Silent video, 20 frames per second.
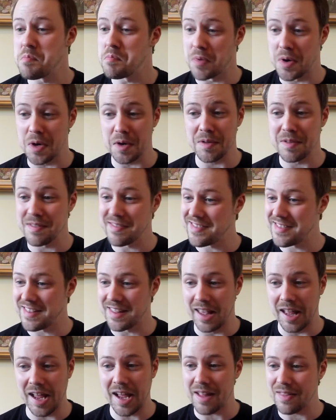But
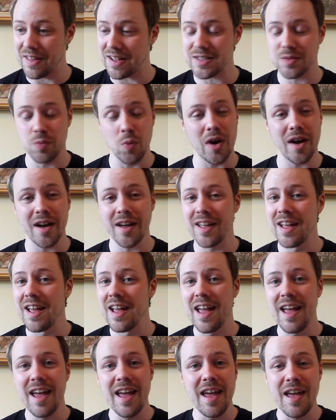yeah, that's why
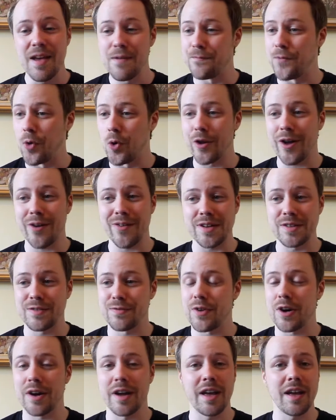Fallout is
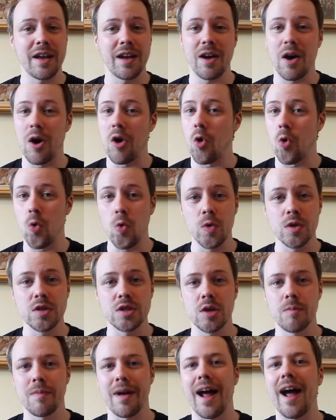fucking
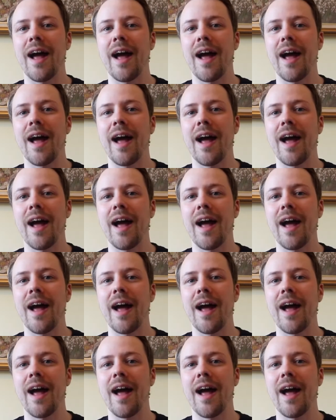awesome.